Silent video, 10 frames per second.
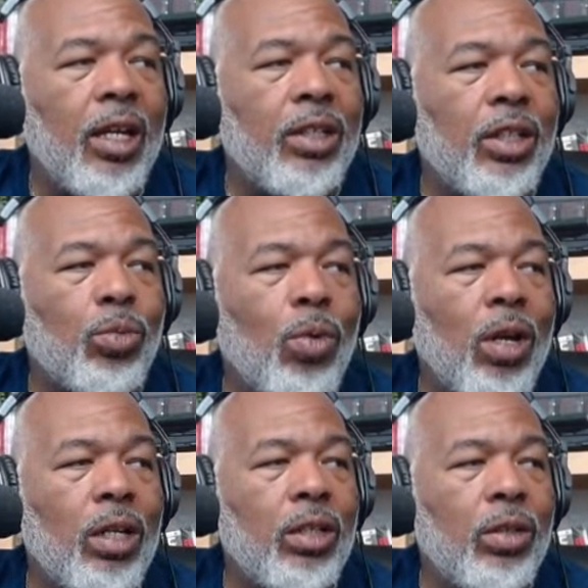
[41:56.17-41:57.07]
just
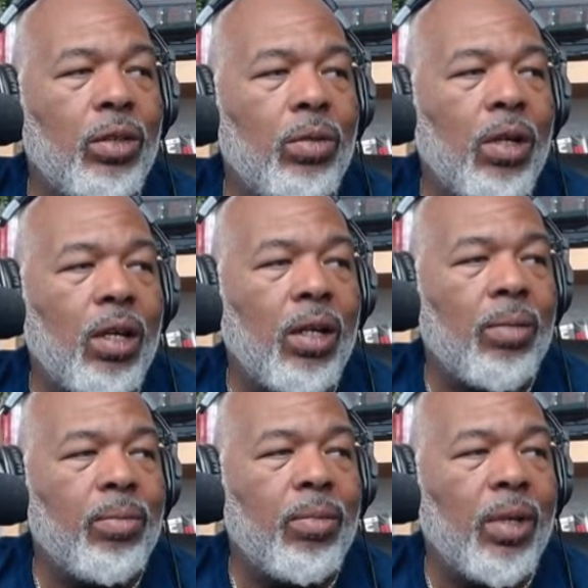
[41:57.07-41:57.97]
wanted
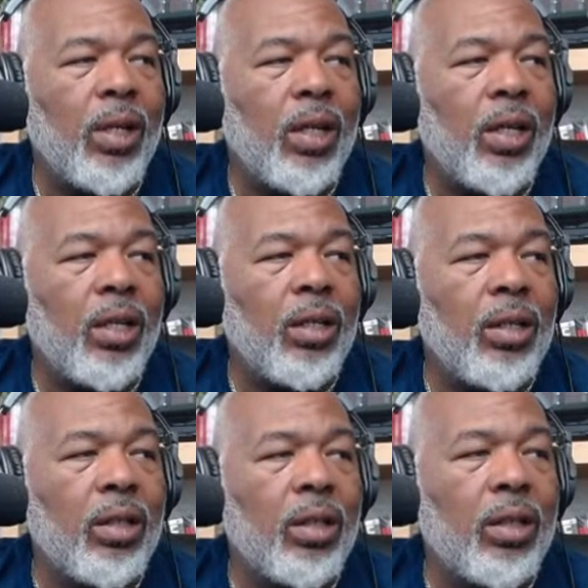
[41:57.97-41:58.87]
to
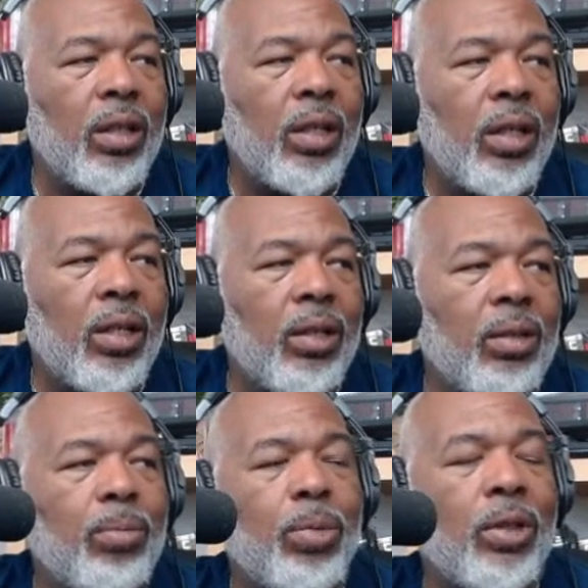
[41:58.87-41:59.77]

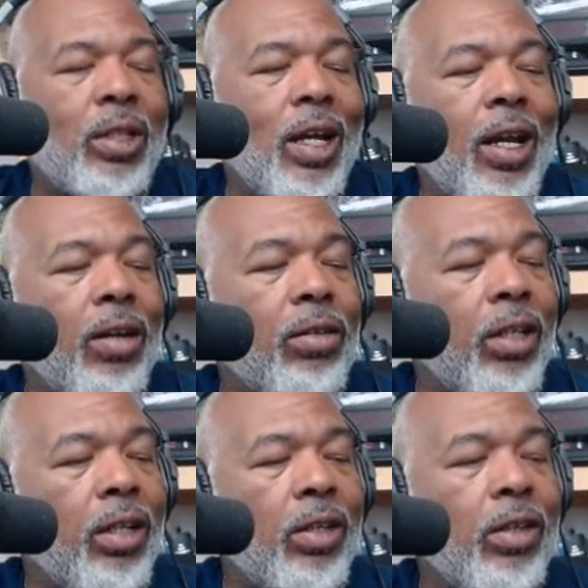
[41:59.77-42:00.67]
put that out
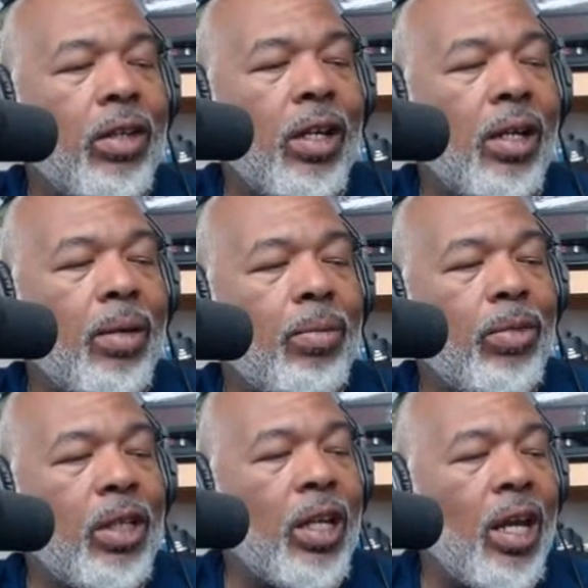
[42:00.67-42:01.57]
there
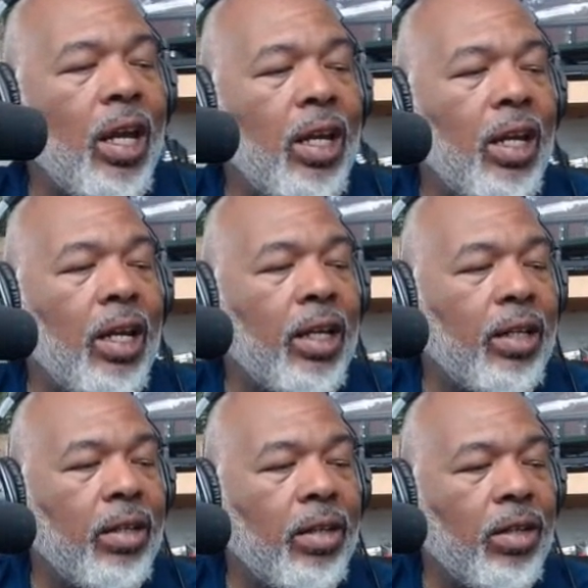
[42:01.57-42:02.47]
today
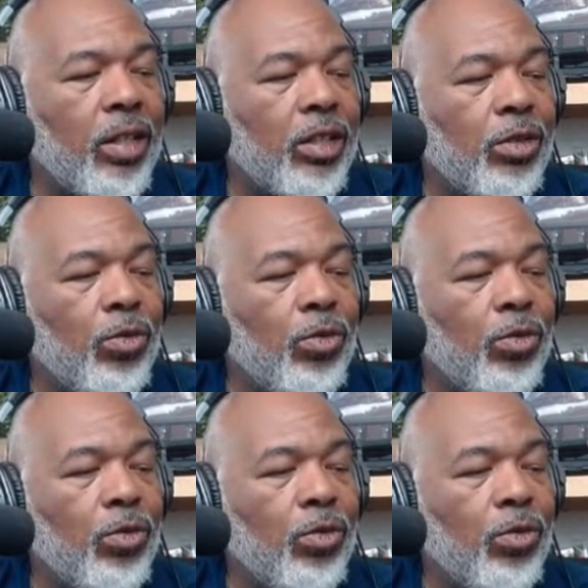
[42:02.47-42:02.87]
and just